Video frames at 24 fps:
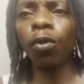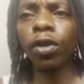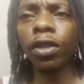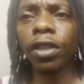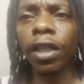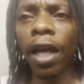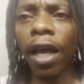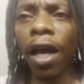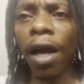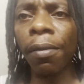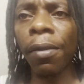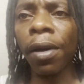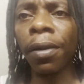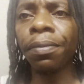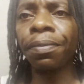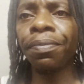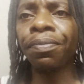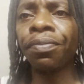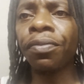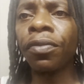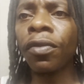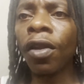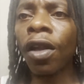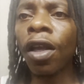we're there man
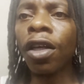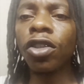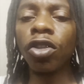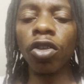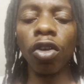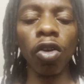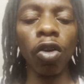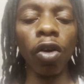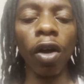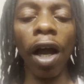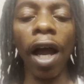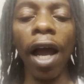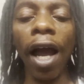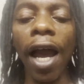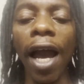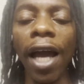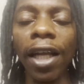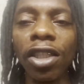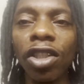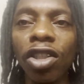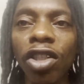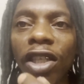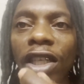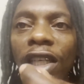so look i
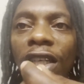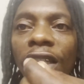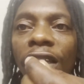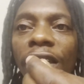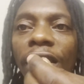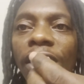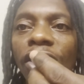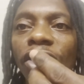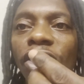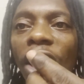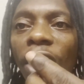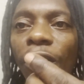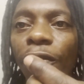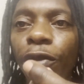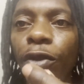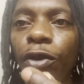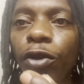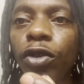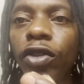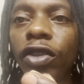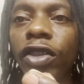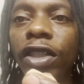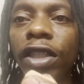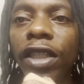had to eat the
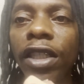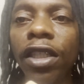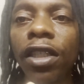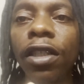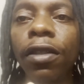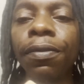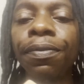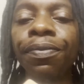jackfruit seed